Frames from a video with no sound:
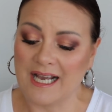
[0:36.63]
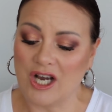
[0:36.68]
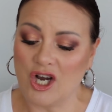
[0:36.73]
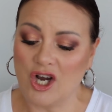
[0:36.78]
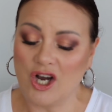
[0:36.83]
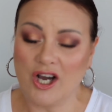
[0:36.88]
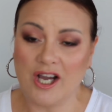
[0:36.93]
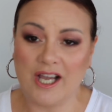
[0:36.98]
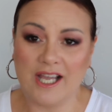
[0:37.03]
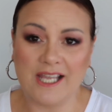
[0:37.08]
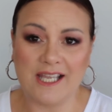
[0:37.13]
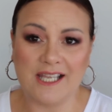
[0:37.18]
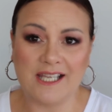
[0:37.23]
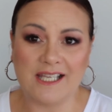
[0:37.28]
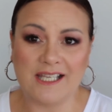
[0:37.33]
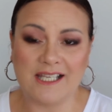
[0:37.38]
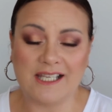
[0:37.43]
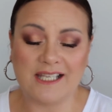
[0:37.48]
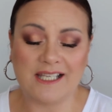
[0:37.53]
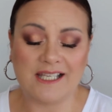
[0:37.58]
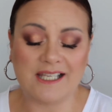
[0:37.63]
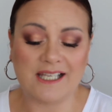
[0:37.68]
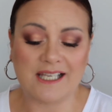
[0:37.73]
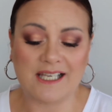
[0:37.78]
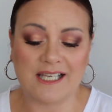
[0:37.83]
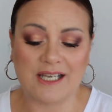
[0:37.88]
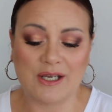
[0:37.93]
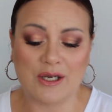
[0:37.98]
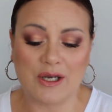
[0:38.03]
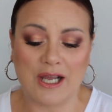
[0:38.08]
I
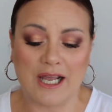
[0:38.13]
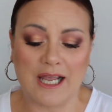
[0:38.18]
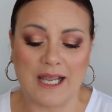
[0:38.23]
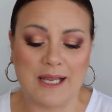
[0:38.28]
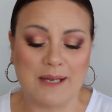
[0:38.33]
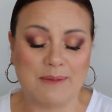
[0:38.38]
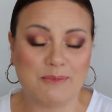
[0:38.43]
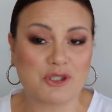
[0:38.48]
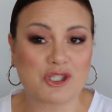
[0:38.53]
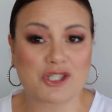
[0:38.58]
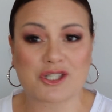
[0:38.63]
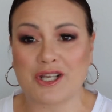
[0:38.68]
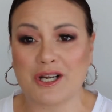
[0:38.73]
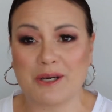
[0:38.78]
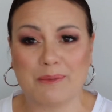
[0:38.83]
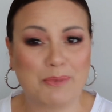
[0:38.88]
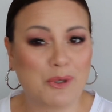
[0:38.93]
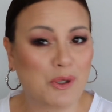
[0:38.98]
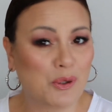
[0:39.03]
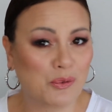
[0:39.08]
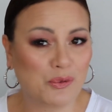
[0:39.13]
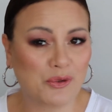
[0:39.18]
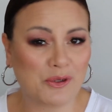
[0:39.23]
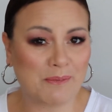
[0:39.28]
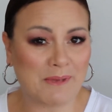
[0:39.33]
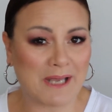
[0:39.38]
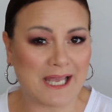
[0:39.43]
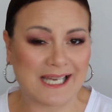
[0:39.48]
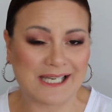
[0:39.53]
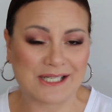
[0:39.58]
am just going to pull
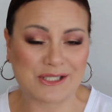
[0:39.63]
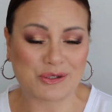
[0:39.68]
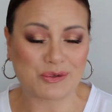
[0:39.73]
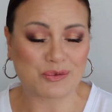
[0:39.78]
them out